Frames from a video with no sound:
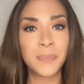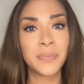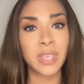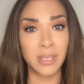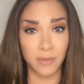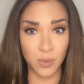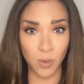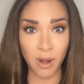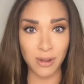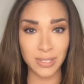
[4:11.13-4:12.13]
Even
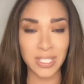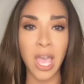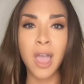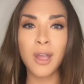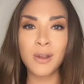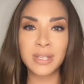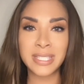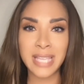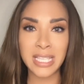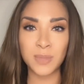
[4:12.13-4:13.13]
worse, her
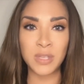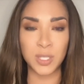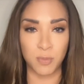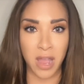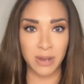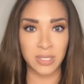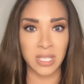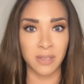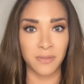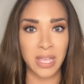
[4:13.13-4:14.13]
assessments prior
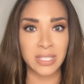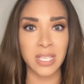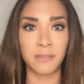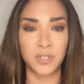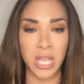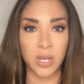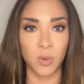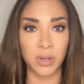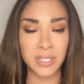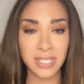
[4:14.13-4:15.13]
to the events of
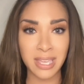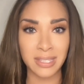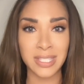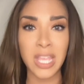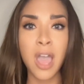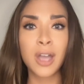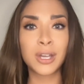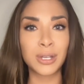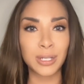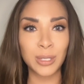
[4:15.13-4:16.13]
January 6th
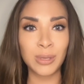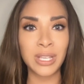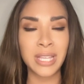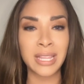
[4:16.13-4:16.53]
concluded that